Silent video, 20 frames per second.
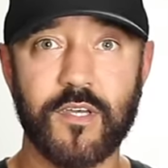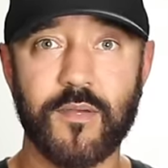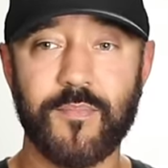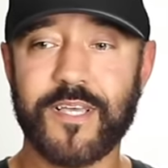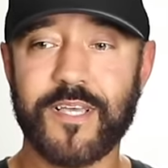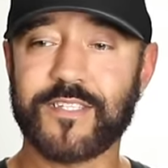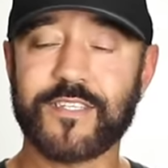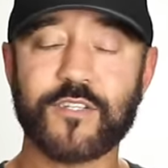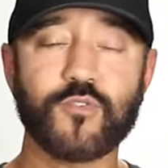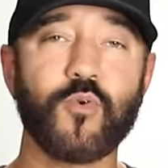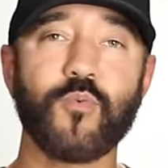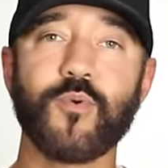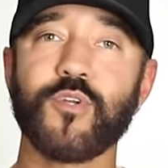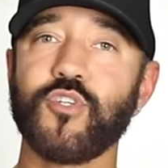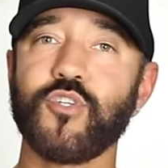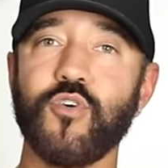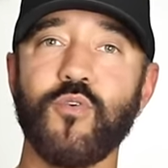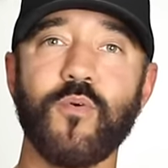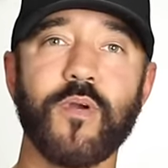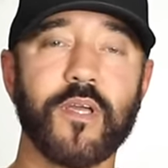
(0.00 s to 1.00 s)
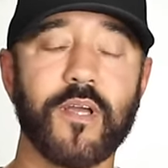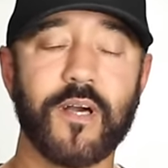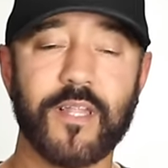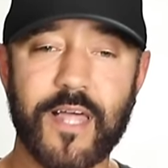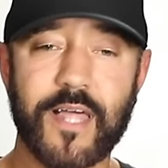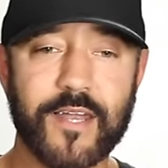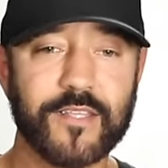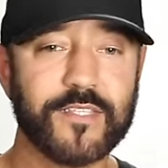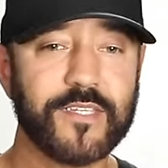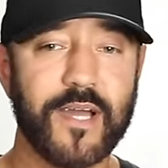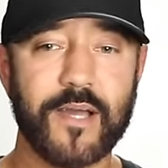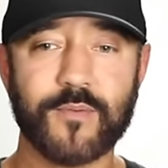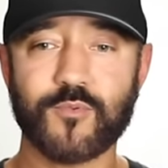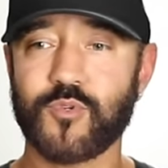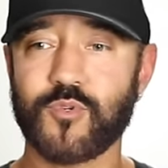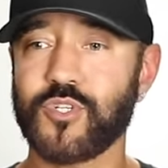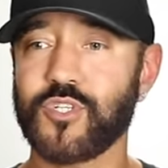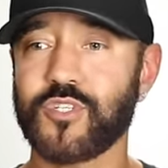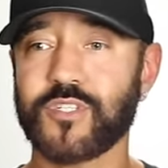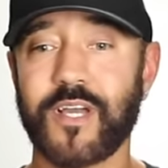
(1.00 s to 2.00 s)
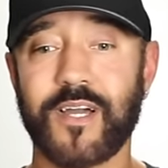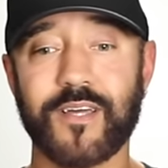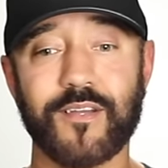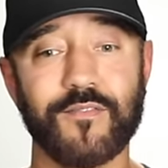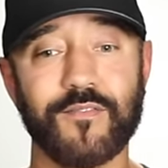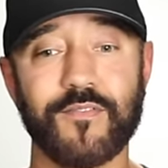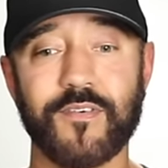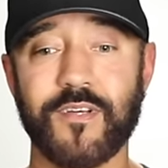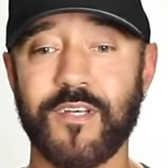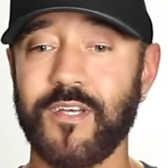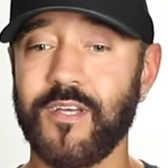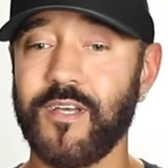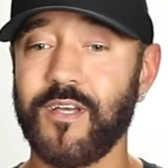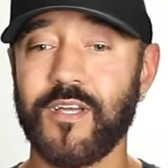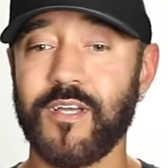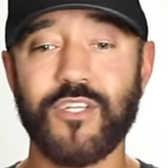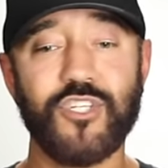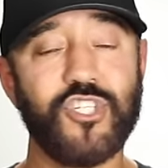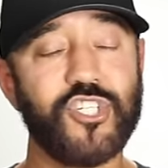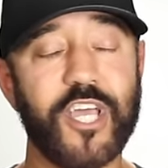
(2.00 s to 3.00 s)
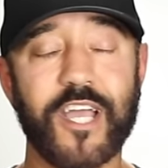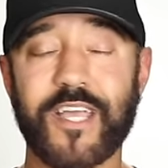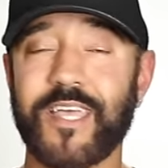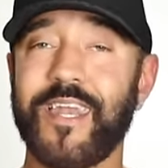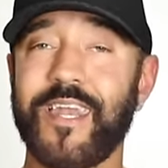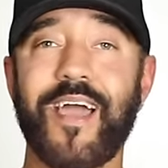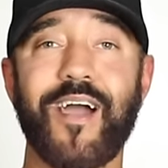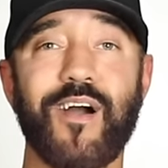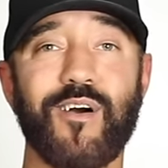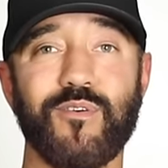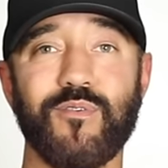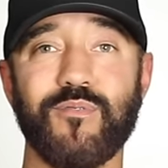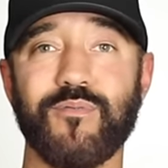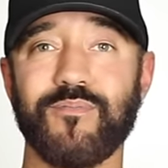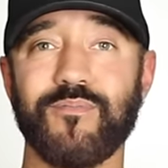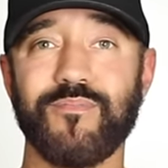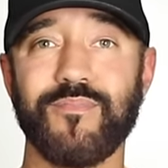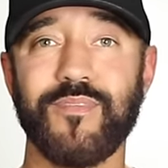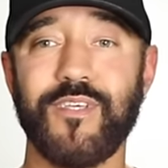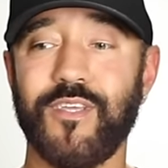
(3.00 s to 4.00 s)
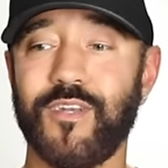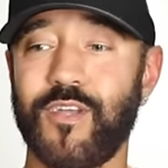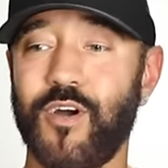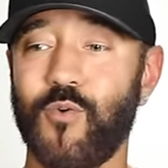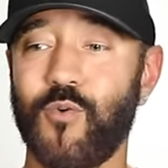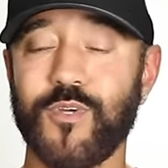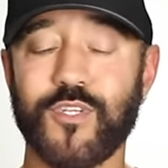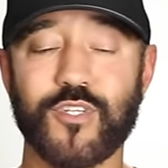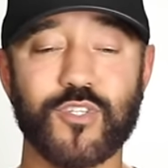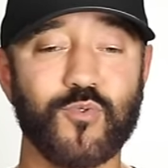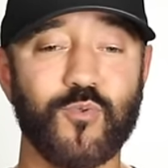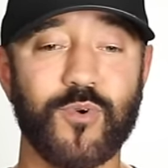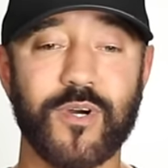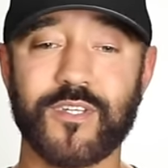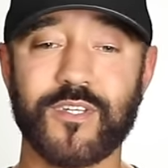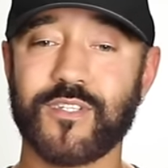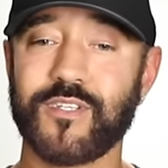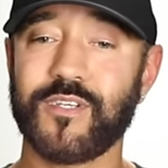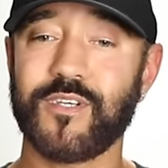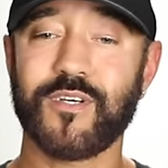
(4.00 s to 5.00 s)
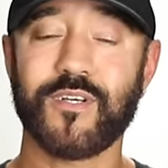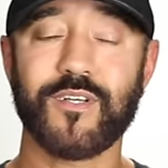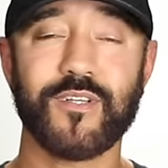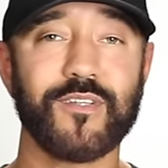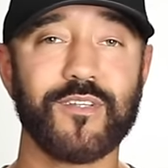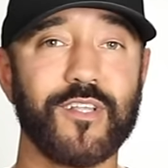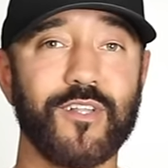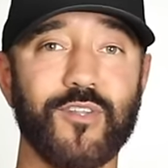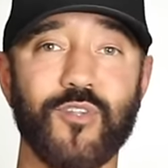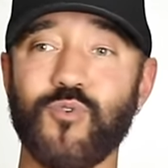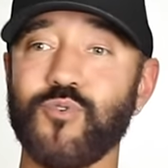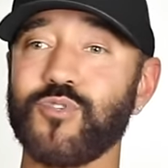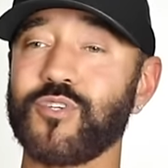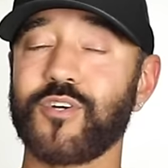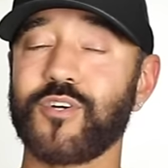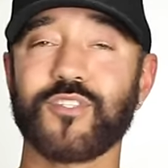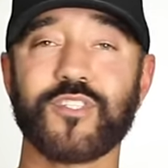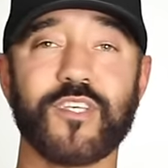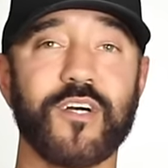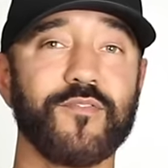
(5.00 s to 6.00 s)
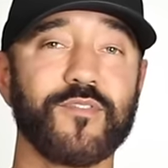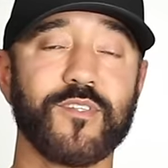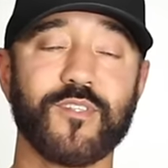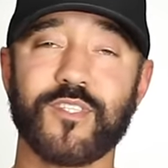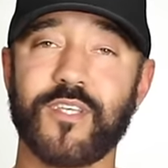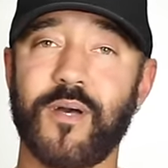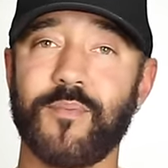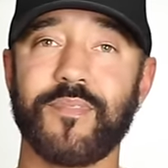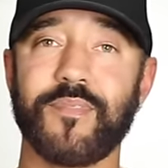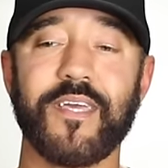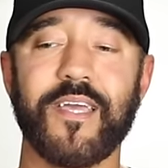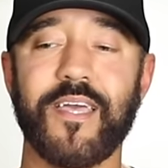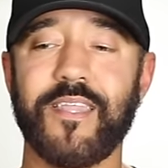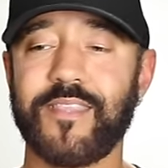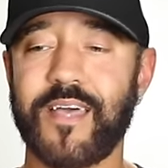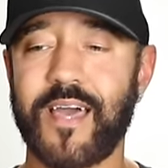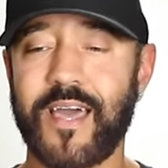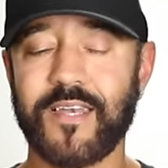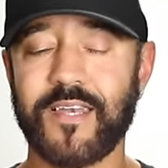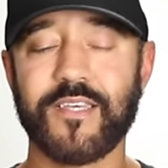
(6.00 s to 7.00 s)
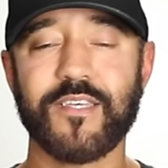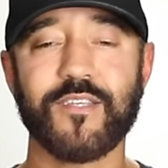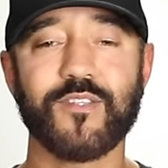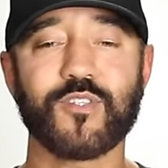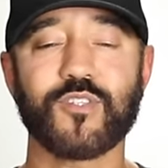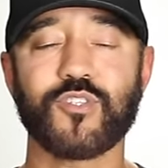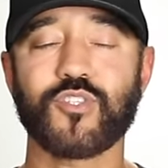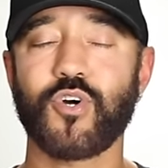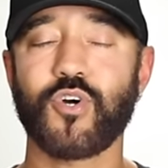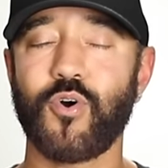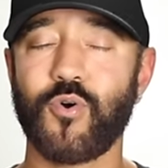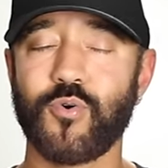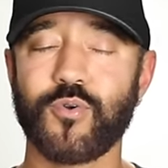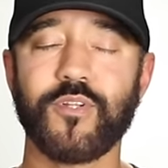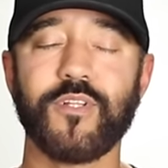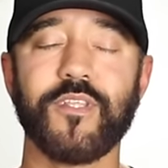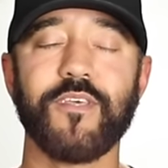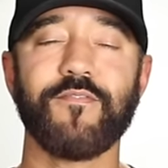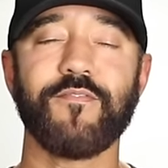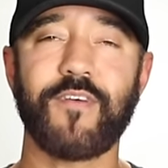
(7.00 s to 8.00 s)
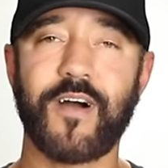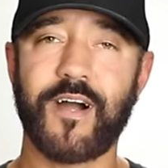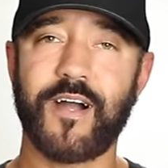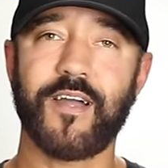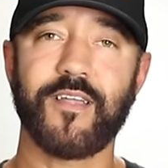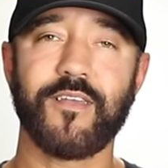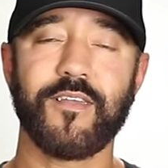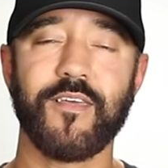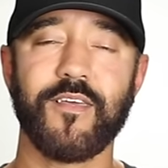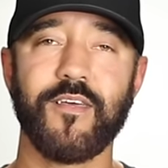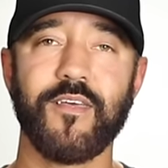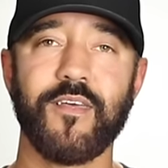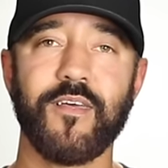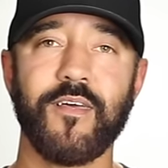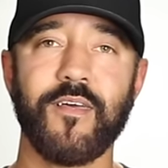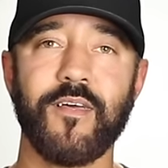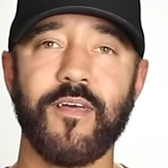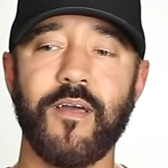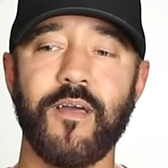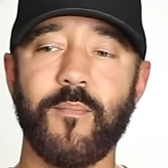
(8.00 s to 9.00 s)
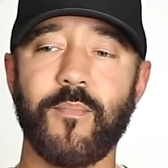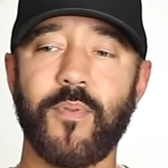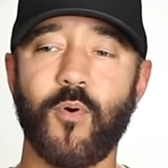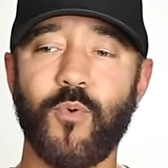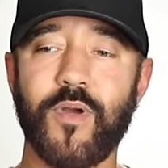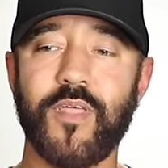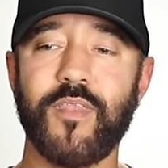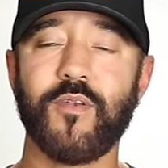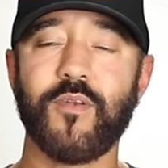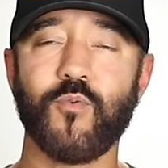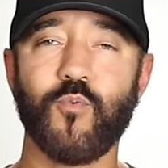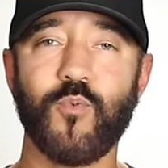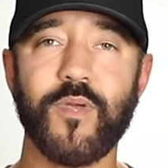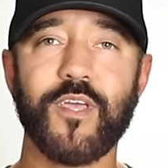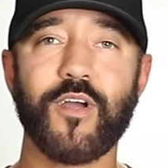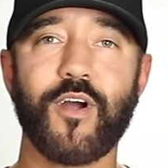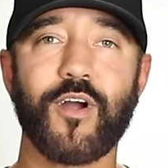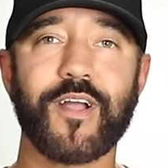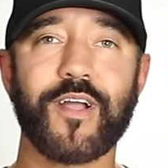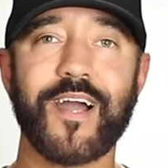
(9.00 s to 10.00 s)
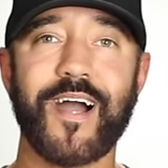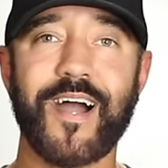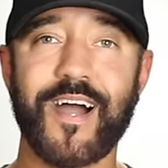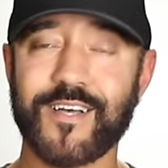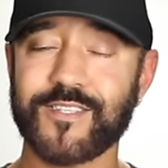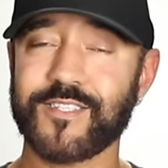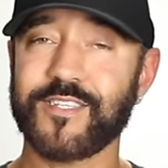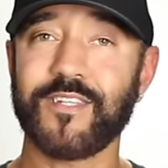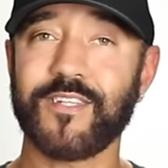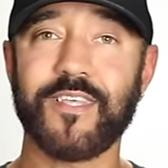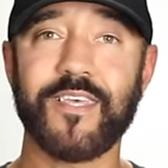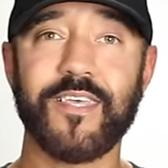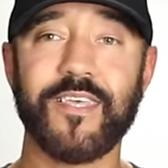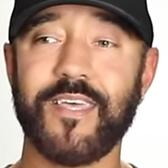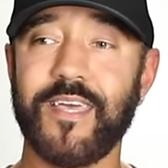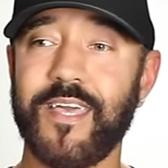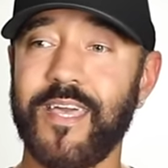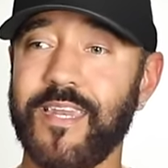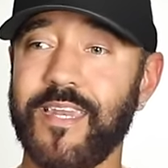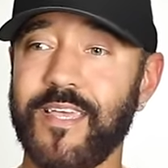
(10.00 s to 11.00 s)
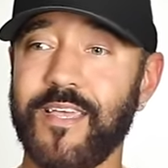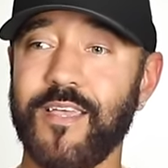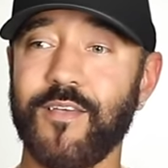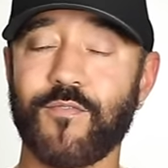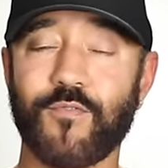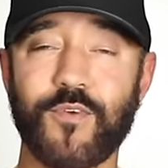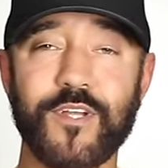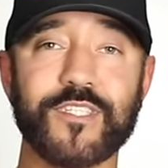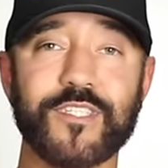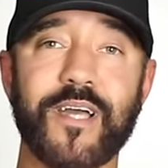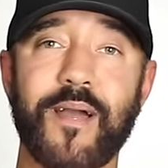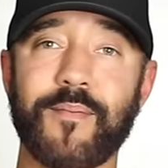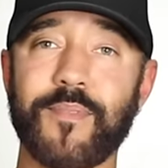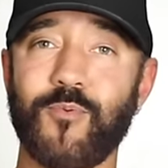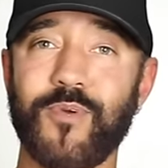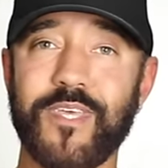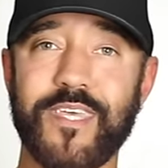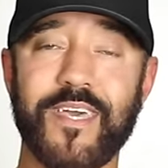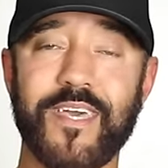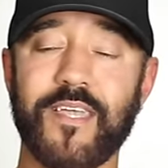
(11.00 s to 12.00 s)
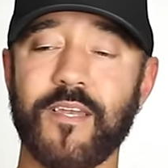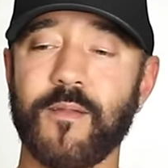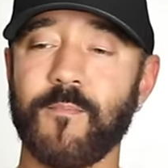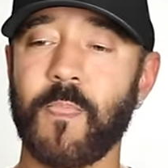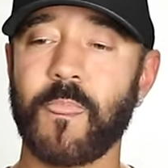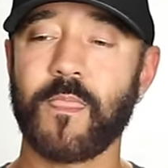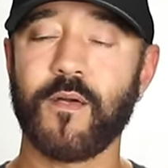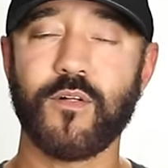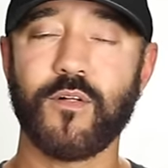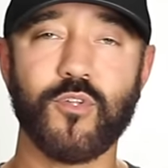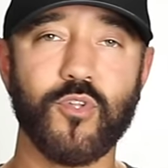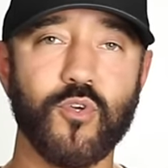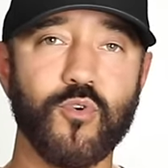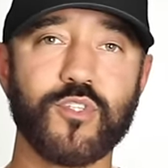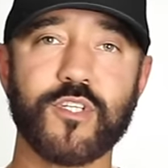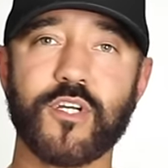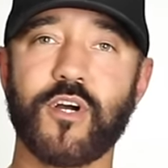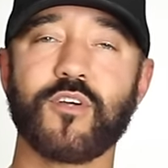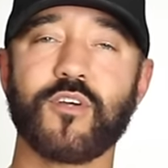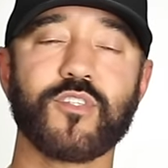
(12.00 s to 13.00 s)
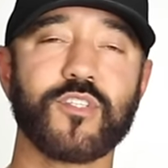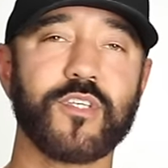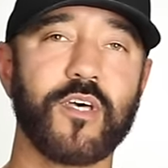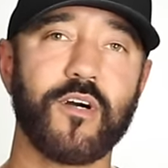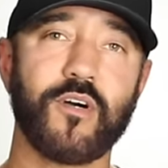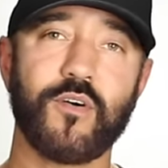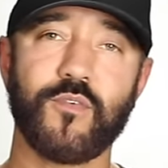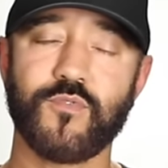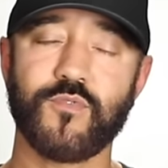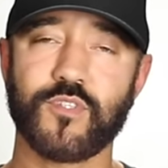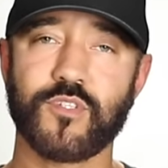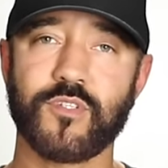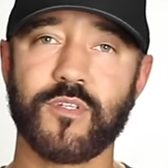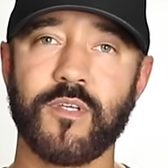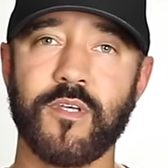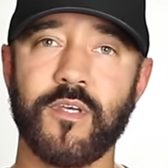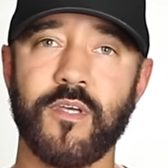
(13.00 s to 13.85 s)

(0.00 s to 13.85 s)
because that's what we're doing. A lot of times we're just kind of checking out. You know, we just want to to lose ourselves in something and that is totally fine. But when we are constantly any free time that we get losing ourselves,